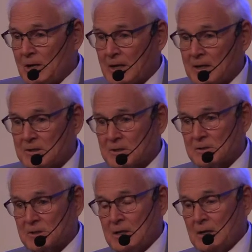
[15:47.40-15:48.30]
days,
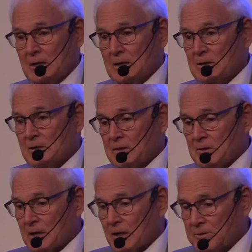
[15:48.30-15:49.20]
as
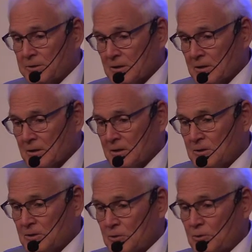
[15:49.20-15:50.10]
the Health
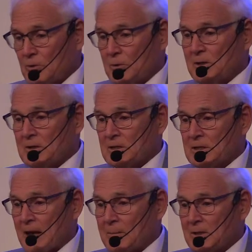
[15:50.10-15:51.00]
Institute had been
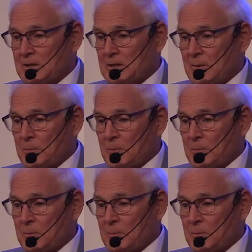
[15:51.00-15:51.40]
established,